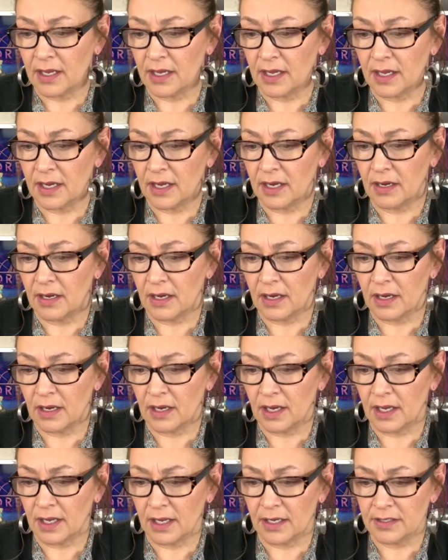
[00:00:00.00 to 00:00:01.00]
And it,
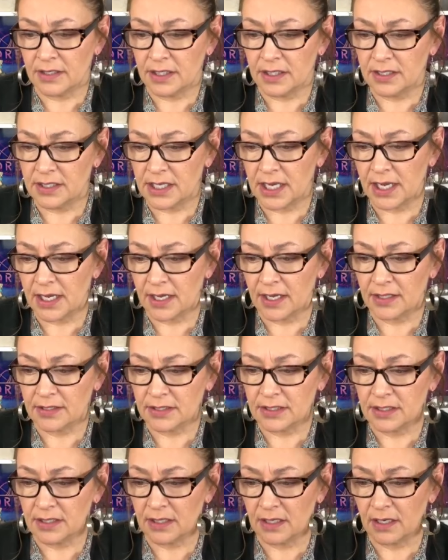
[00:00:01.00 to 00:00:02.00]
I ended
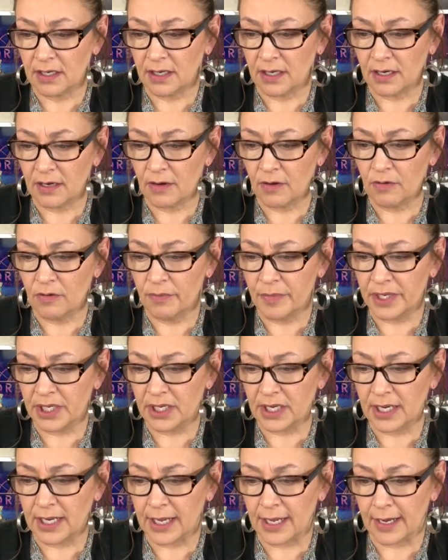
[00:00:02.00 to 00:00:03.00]
task and
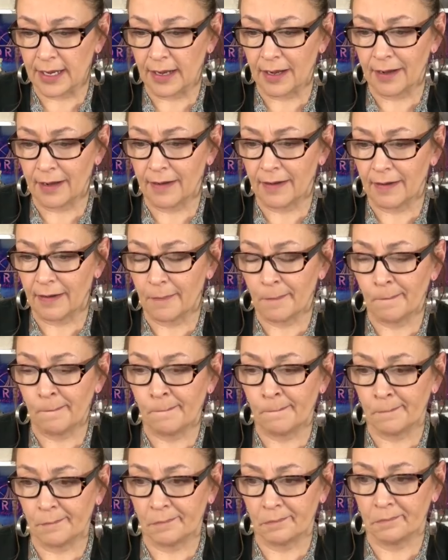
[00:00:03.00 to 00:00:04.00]
opened again.
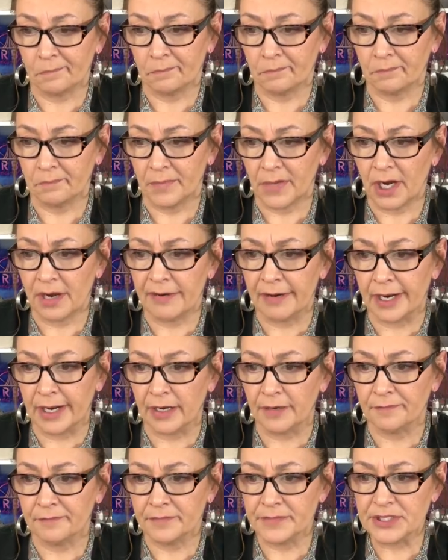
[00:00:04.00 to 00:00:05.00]
Hmm. All right,
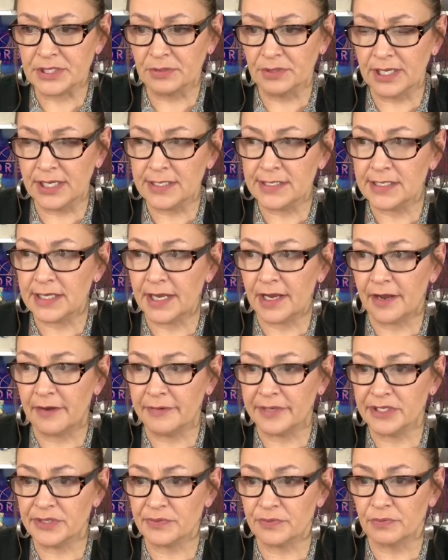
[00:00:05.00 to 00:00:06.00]
so let's see how
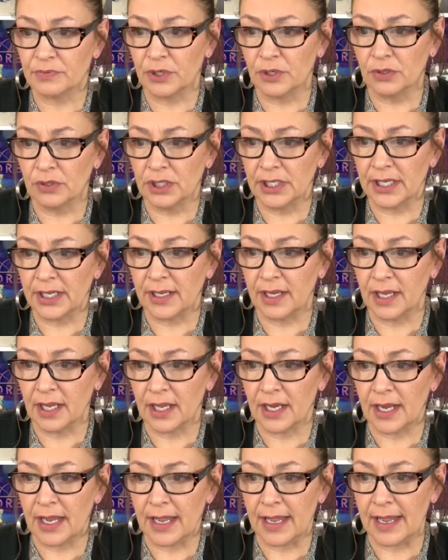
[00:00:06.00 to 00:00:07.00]
it's rolling
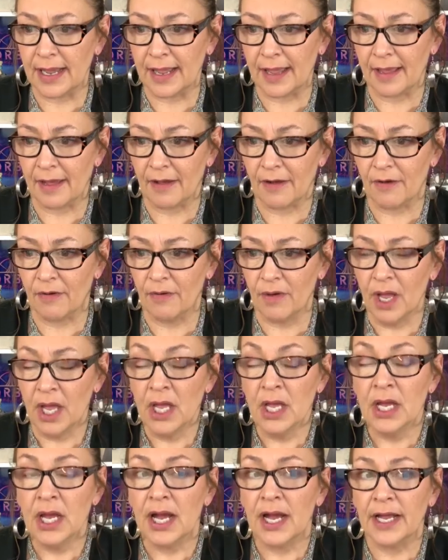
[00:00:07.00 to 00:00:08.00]
now.
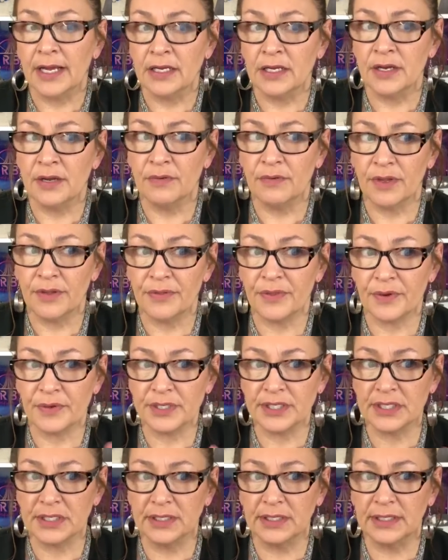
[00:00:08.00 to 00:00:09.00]
I know that
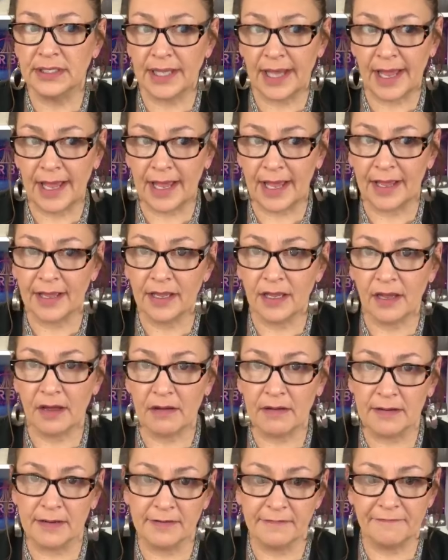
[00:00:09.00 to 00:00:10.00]
there's a lag
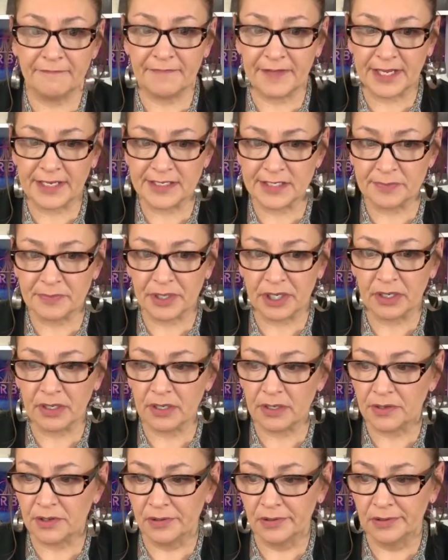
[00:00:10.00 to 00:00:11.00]
on Facebook